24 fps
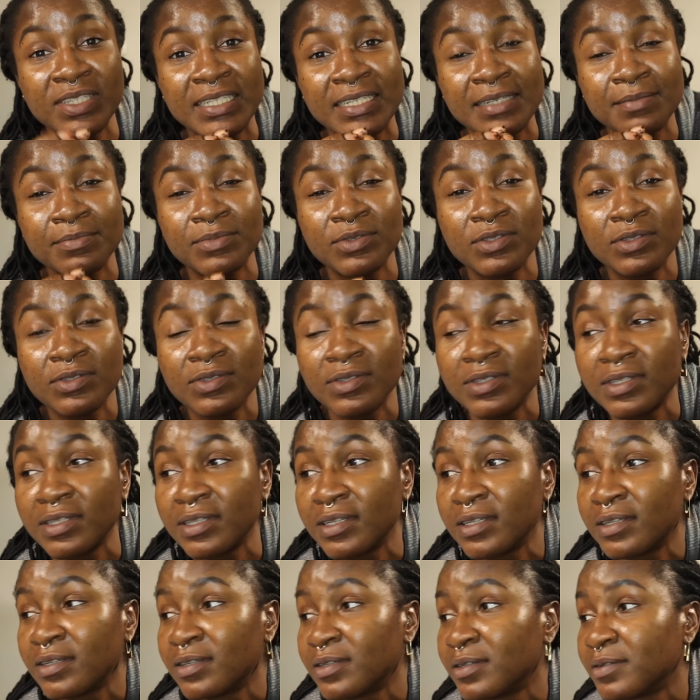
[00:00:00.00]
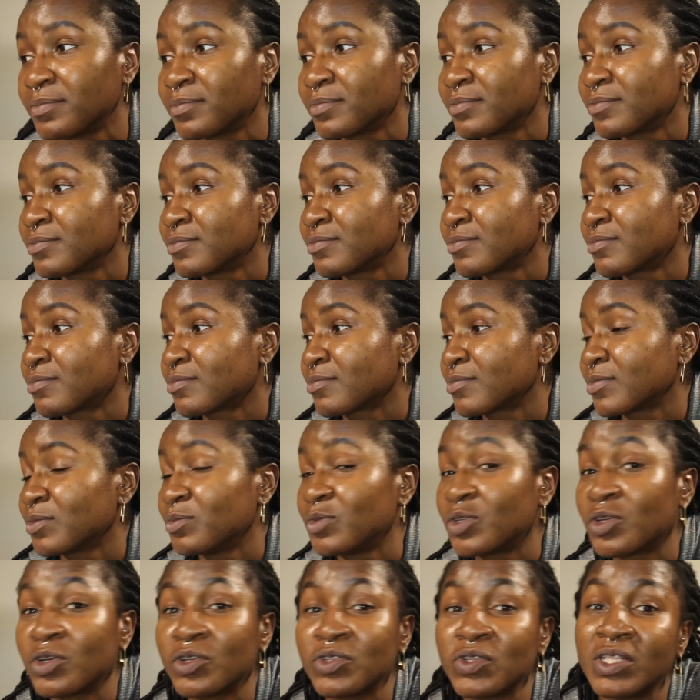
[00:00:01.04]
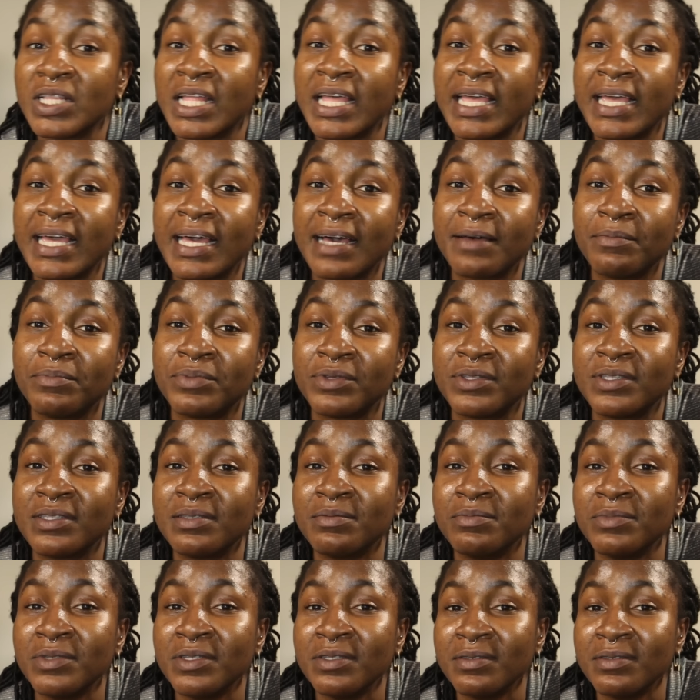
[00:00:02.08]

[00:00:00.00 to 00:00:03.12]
dimmed today because a lion can beat me.